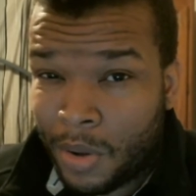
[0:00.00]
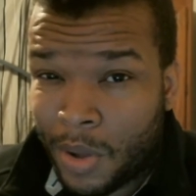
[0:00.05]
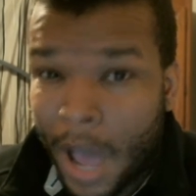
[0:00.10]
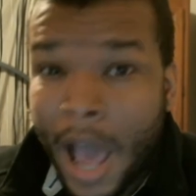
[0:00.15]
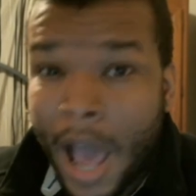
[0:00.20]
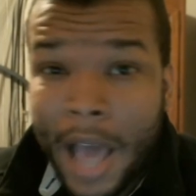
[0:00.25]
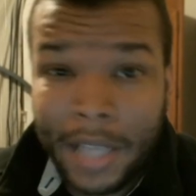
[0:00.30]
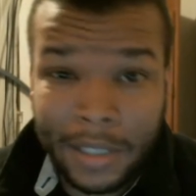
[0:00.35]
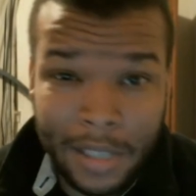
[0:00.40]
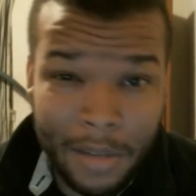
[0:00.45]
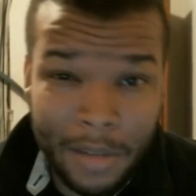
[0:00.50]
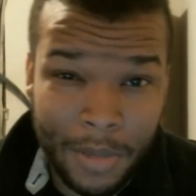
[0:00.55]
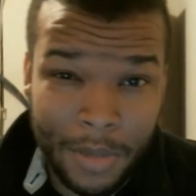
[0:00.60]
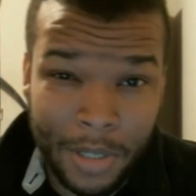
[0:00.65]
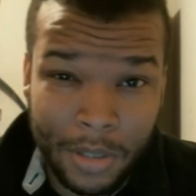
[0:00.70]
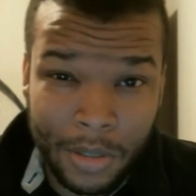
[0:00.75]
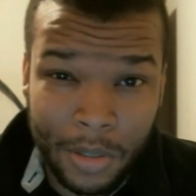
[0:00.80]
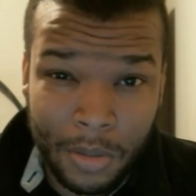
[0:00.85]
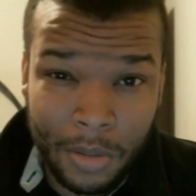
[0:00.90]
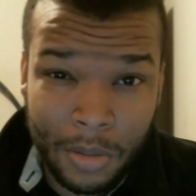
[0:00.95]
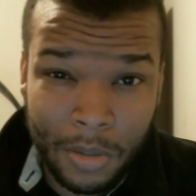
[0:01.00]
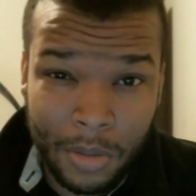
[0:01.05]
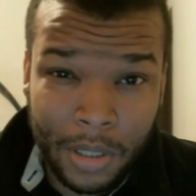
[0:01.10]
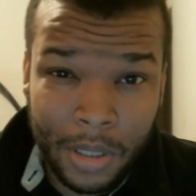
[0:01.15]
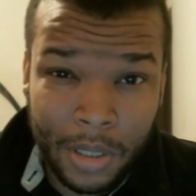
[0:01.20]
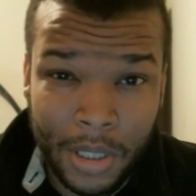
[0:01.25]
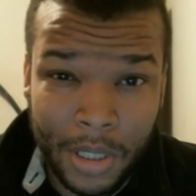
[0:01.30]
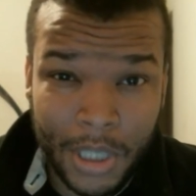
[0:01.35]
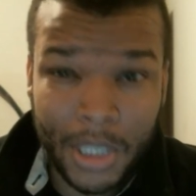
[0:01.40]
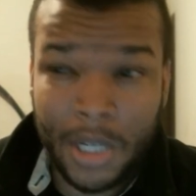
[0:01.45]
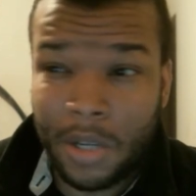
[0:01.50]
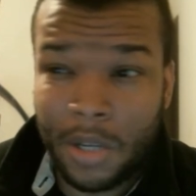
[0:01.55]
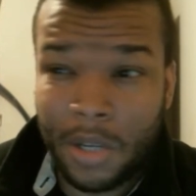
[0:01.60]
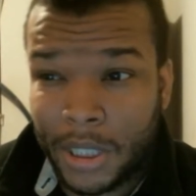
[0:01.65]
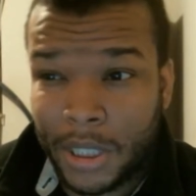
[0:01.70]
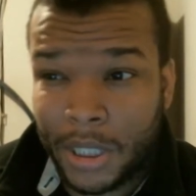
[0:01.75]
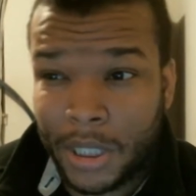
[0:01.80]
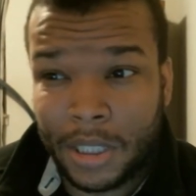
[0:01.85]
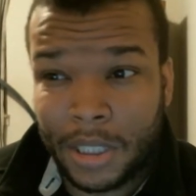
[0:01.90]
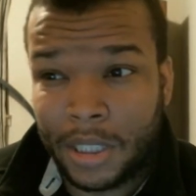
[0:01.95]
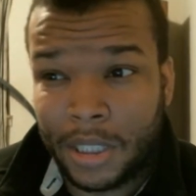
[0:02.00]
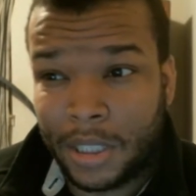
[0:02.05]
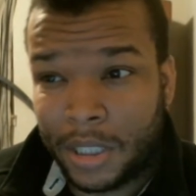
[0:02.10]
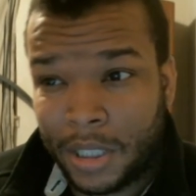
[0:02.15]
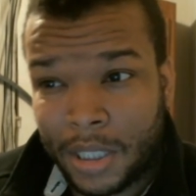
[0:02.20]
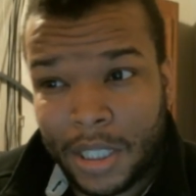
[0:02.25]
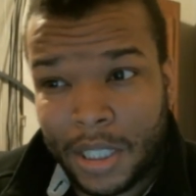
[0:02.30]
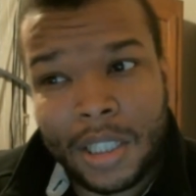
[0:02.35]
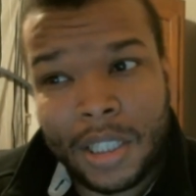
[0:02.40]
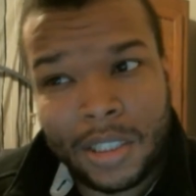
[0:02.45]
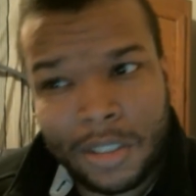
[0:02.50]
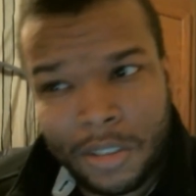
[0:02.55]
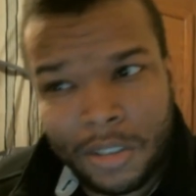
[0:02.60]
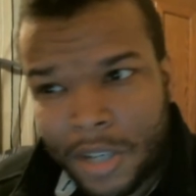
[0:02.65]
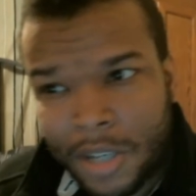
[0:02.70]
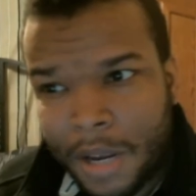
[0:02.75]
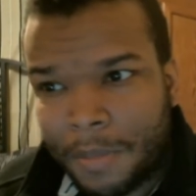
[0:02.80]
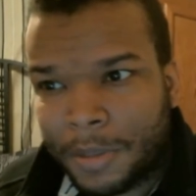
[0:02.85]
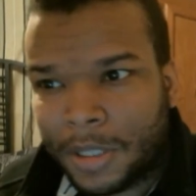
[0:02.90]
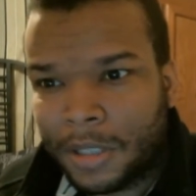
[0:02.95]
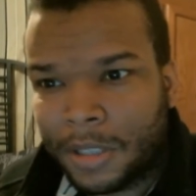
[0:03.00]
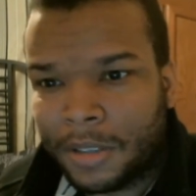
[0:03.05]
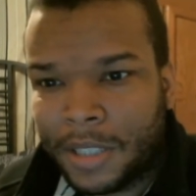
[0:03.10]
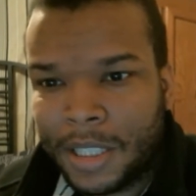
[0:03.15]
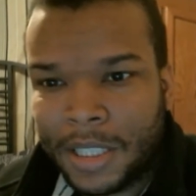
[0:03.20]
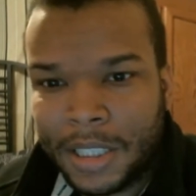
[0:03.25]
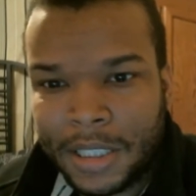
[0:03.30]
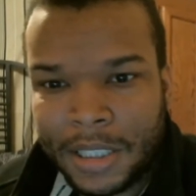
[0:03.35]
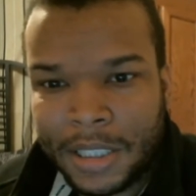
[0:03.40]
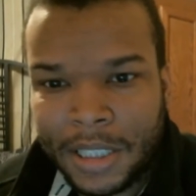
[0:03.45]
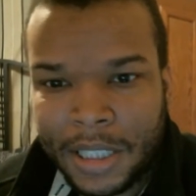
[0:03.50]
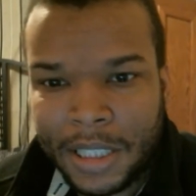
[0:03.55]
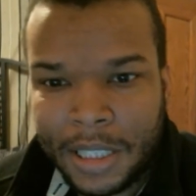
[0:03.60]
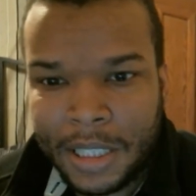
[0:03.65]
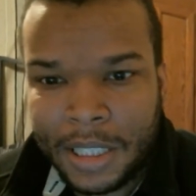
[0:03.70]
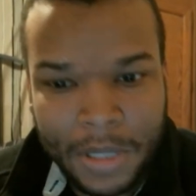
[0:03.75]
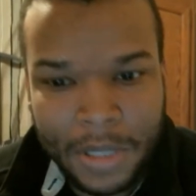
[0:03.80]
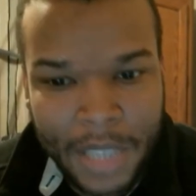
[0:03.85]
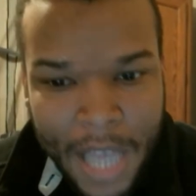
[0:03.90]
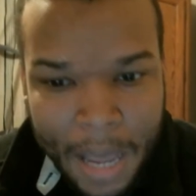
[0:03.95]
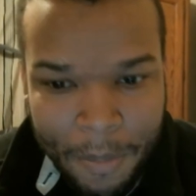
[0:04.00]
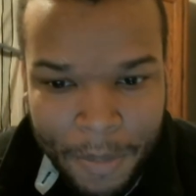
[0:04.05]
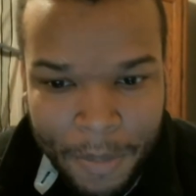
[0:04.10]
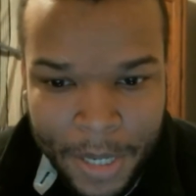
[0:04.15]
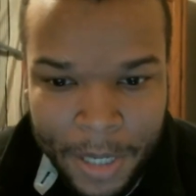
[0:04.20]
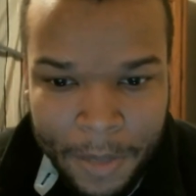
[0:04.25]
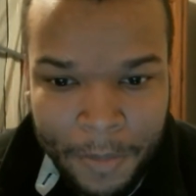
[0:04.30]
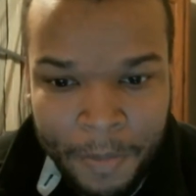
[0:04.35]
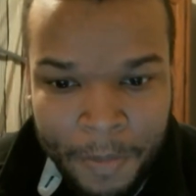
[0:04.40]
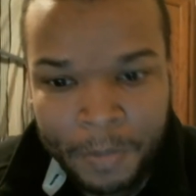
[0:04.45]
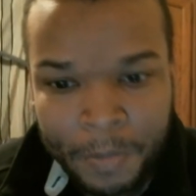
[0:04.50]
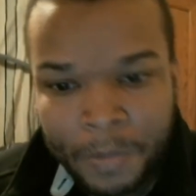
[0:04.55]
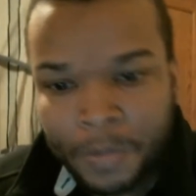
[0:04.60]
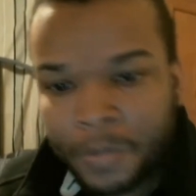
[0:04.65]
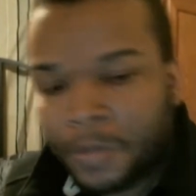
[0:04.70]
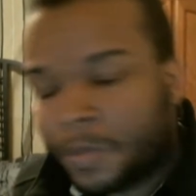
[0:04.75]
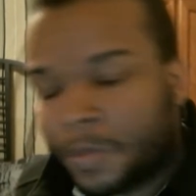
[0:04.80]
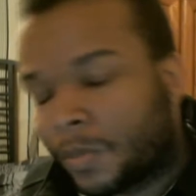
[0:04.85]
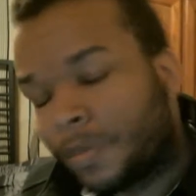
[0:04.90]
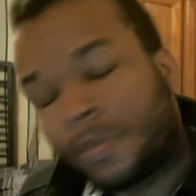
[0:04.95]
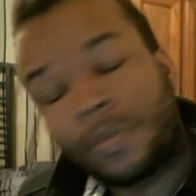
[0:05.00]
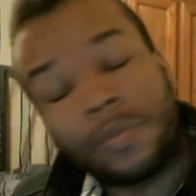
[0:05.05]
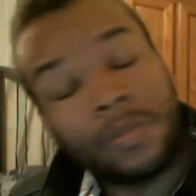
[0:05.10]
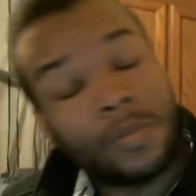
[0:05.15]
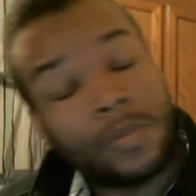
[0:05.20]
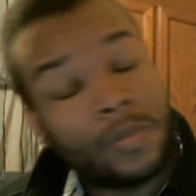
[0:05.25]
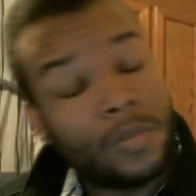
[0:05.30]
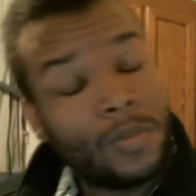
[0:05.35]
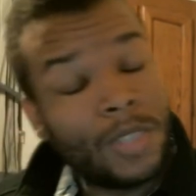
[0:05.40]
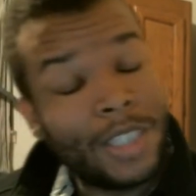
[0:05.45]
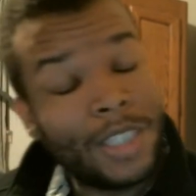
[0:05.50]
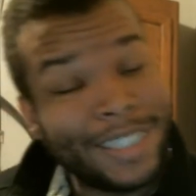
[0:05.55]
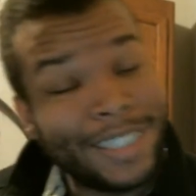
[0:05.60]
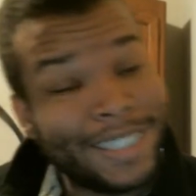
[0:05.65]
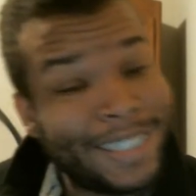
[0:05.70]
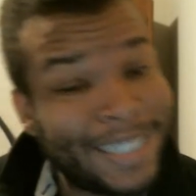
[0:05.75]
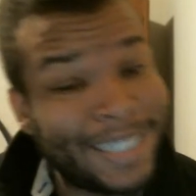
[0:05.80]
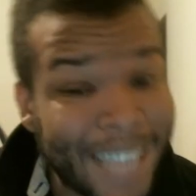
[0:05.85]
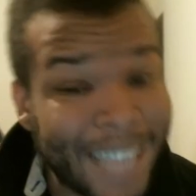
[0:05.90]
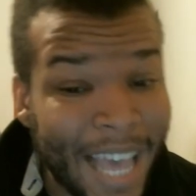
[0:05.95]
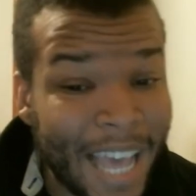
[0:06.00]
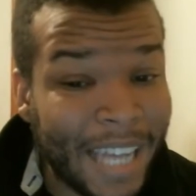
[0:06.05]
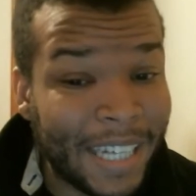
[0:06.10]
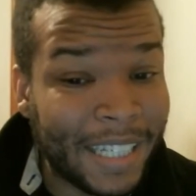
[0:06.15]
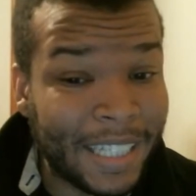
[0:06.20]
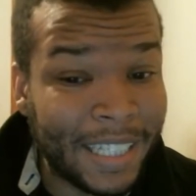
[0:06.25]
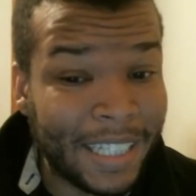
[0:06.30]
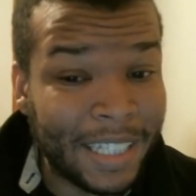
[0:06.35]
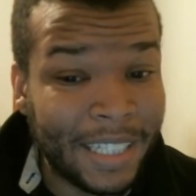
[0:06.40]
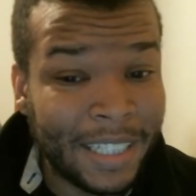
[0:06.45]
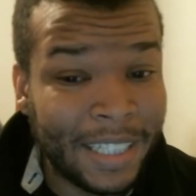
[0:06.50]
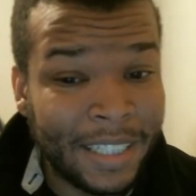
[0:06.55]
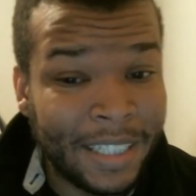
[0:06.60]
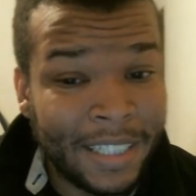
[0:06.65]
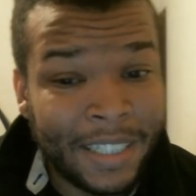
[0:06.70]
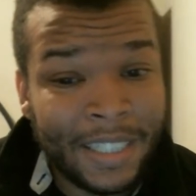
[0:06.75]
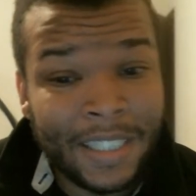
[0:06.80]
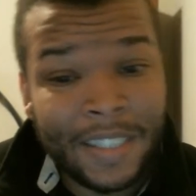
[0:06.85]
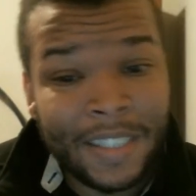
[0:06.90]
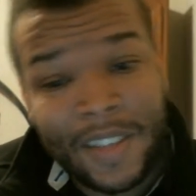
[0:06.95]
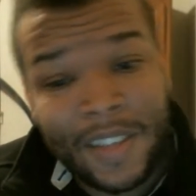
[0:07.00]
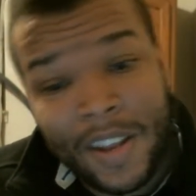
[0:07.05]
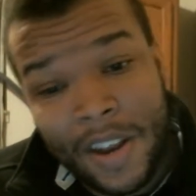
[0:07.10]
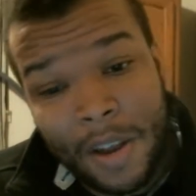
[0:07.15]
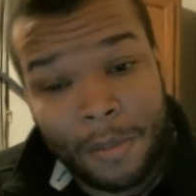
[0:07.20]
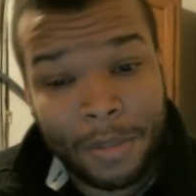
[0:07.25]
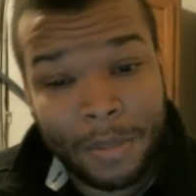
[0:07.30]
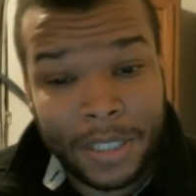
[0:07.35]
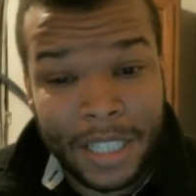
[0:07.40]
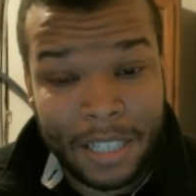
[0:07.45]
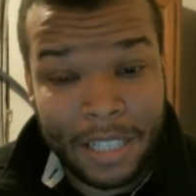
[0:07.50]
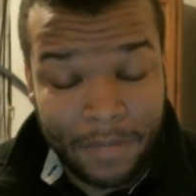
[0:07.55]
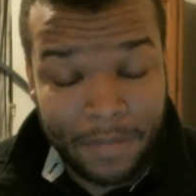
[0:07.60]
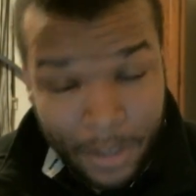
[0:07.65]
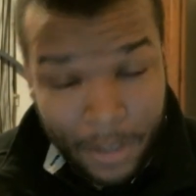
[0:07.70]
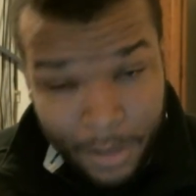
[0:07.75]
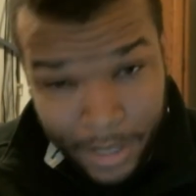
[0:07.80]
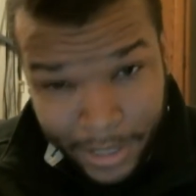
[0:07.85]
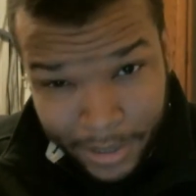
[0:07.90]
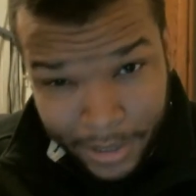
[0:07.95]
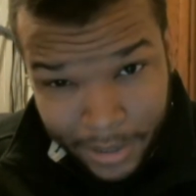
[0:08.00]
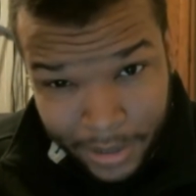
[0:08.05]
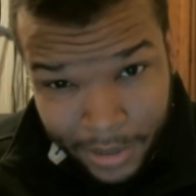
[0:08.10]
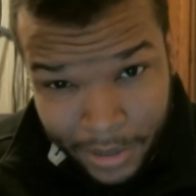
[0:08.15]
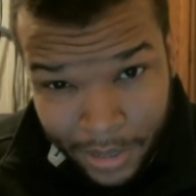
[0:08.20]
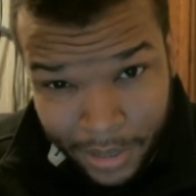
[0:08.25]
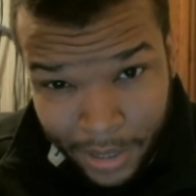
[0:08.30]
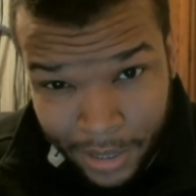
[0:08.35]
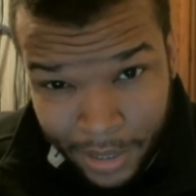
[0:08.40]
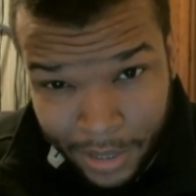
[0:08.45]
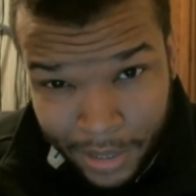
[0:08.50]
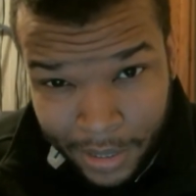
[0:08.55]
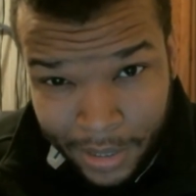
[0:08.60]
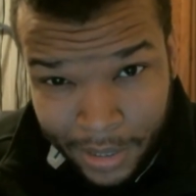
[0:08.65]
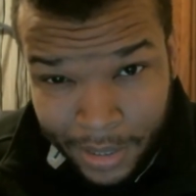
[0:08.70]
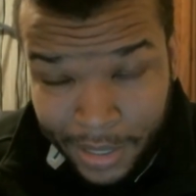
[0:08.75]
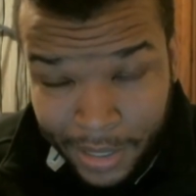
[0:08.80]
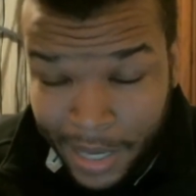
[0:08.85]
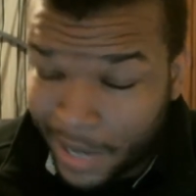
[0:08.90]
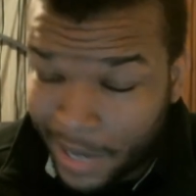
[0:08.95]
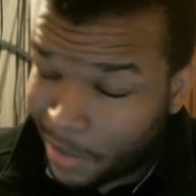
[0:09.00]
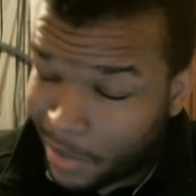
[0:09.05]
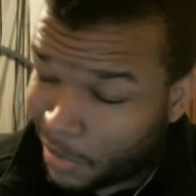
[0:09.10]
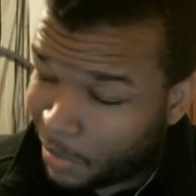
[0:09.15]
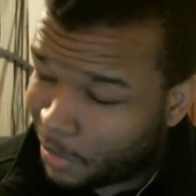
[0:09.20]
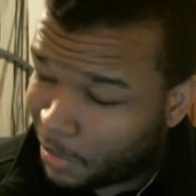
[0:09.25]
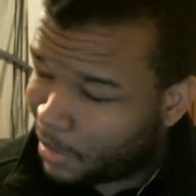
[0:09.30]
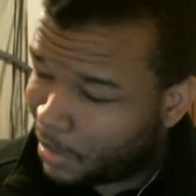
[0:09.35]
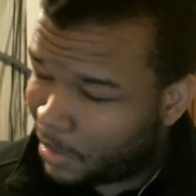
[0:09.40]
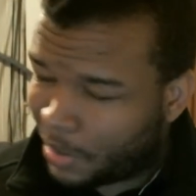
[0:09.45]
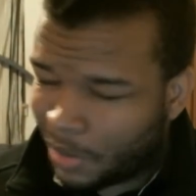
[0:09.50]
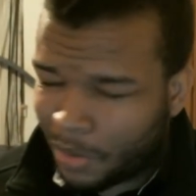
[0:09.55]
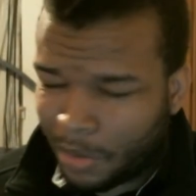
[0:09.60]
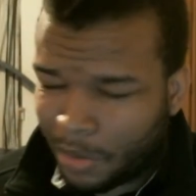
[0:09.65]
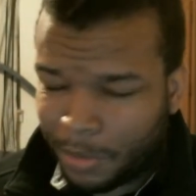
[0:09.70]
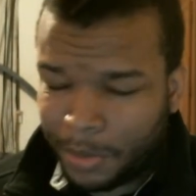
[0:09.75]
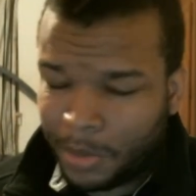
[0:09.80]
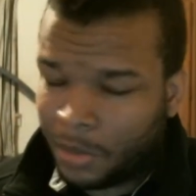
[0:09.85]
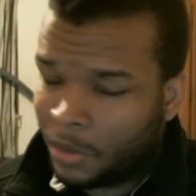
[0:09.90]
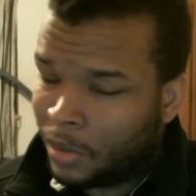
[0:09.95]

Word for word: iZombie is doing. You know, it's 3 episodes in, let's see what's happening. Sadly, the numbers have decreased. I know, it's horrible.